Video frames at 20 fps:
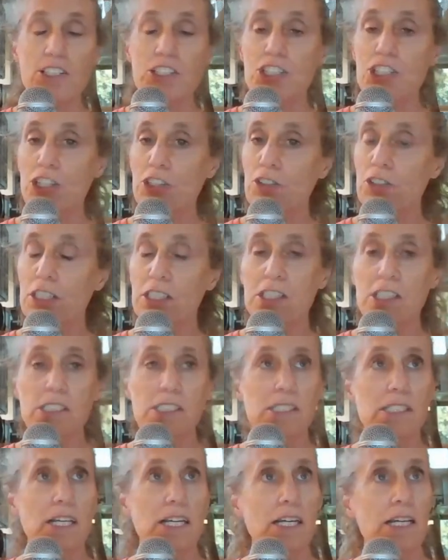as children,
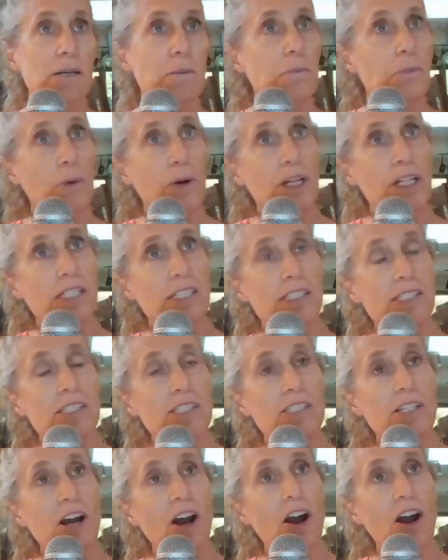just like
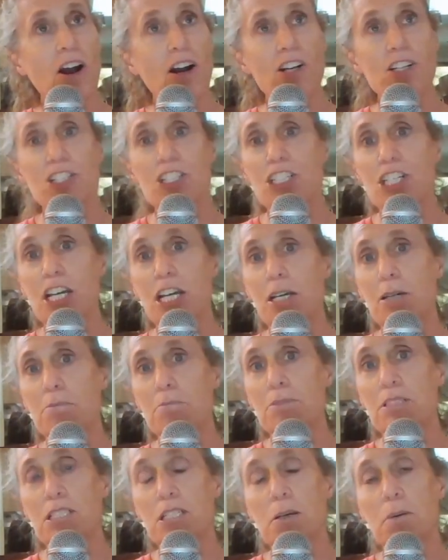boys are
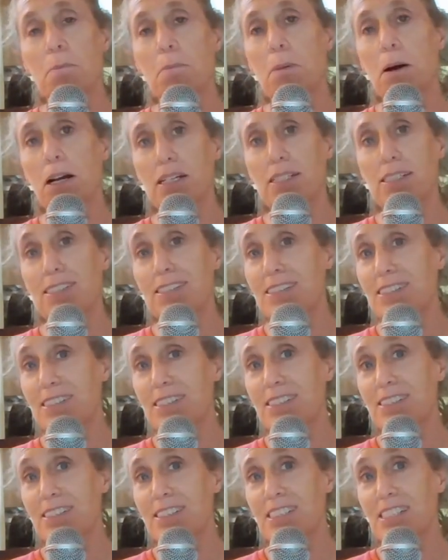shamed by
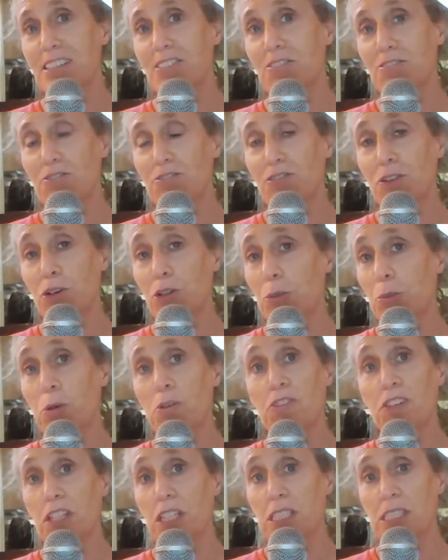
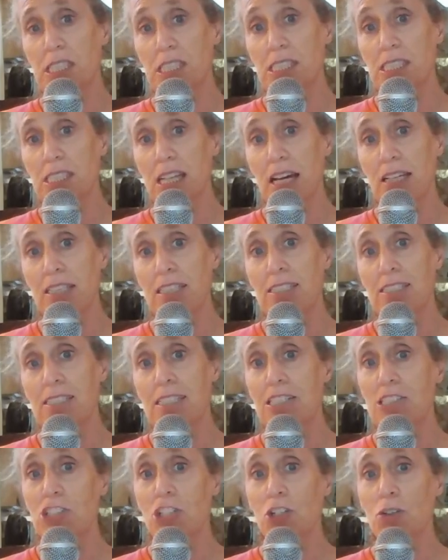vulnerable feelings like sadness
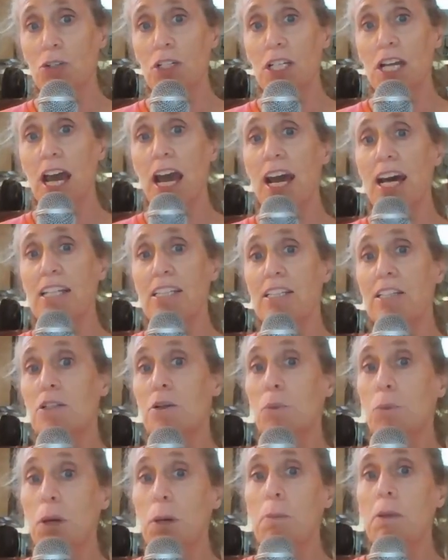as children, and
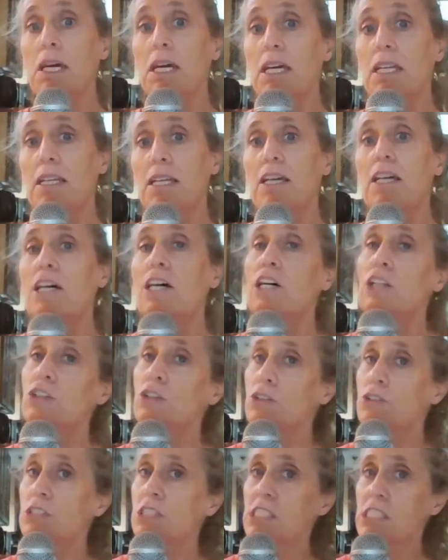the women
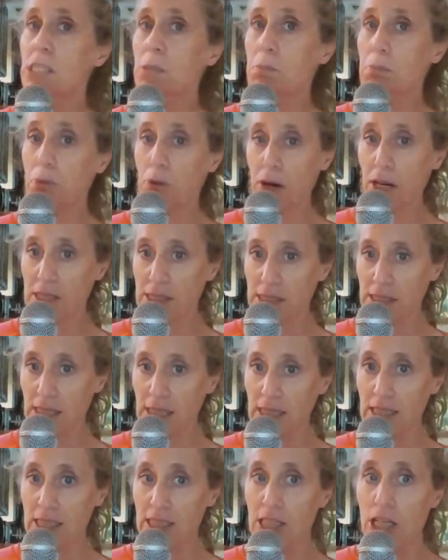learn to suppress
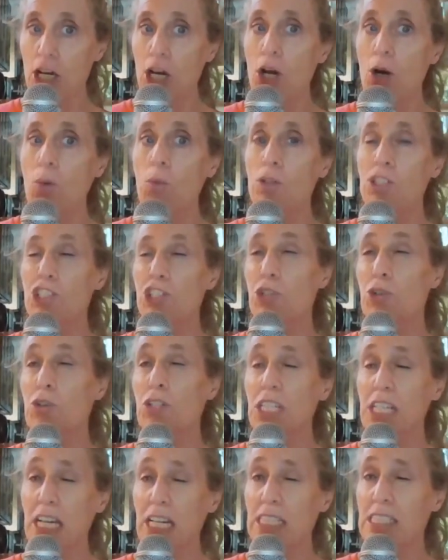it, which
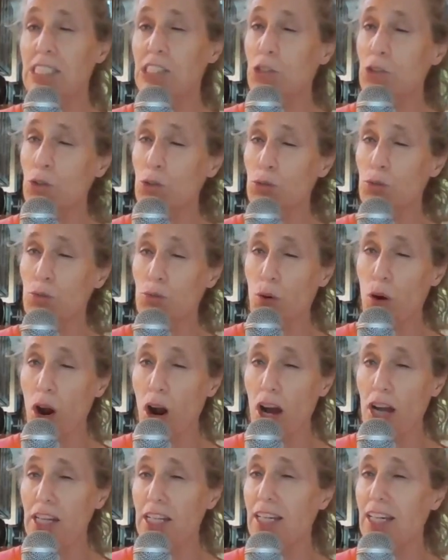creates
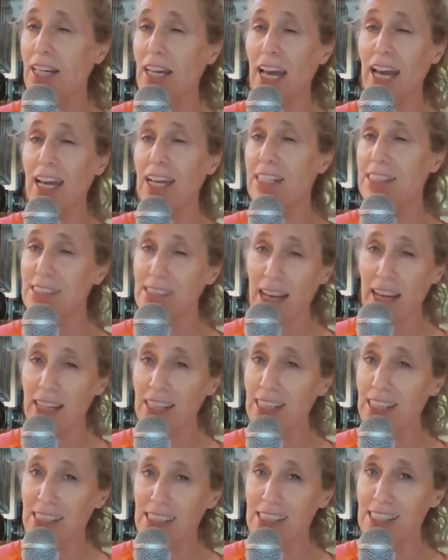chronic
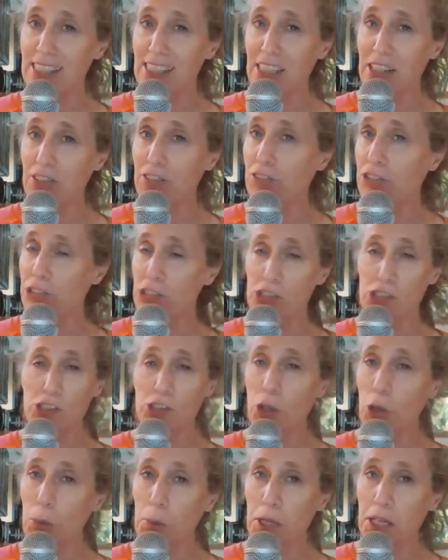anxiety for
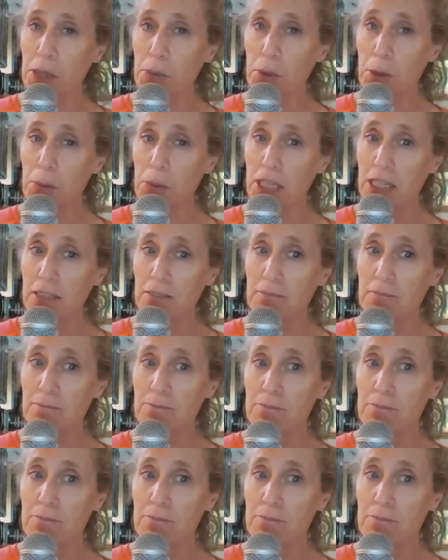so many women.